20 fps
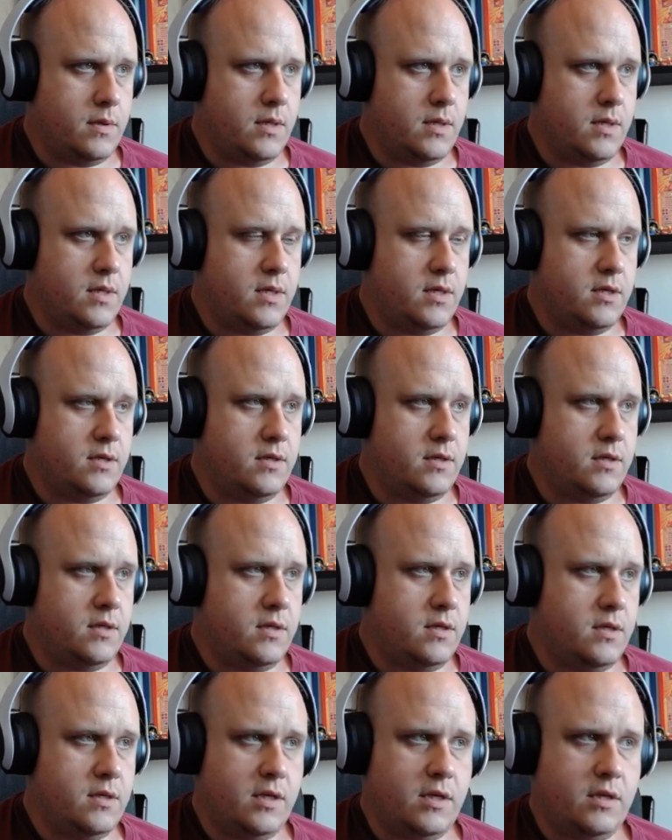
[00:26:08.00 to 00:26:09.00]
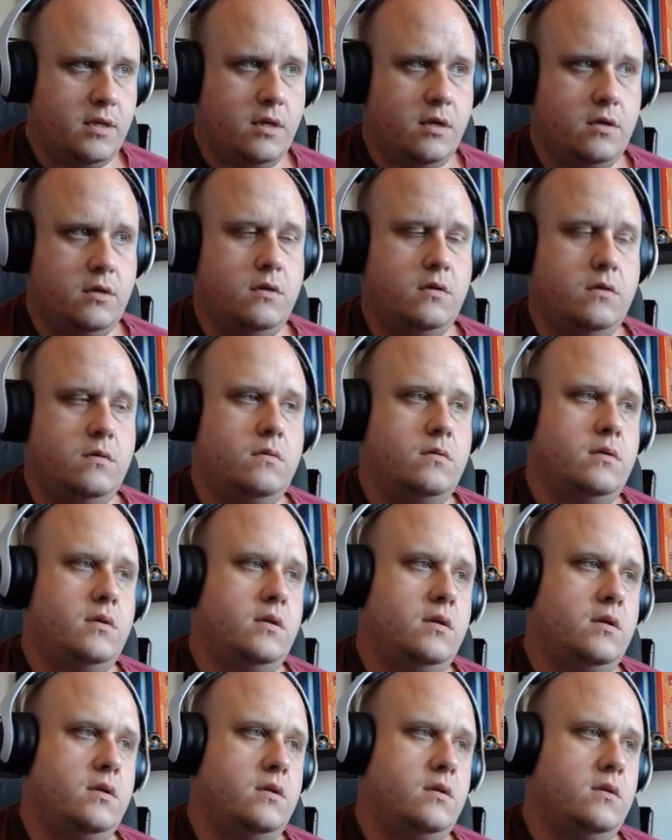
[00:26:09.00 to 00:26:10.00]
Uh, Leonardo,
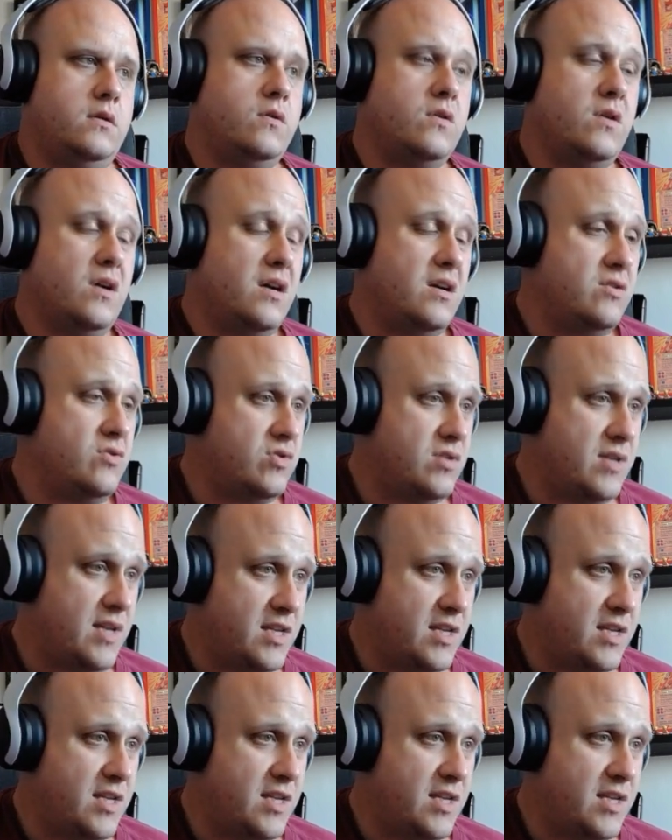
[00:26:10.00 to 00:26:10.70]
you're 100